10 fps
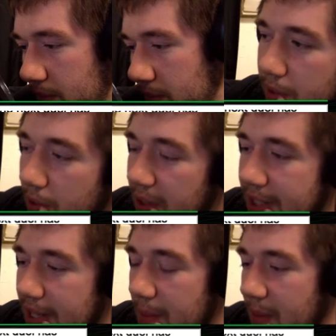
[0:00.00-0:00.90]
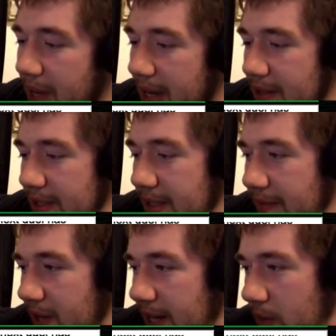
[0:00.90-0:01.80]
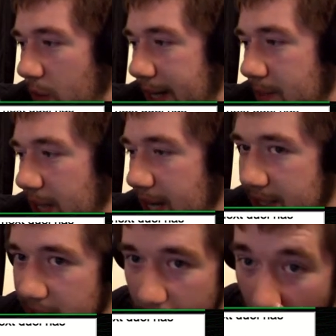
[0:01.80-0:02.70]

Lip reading: The only time it matters is if I can Wing Blast it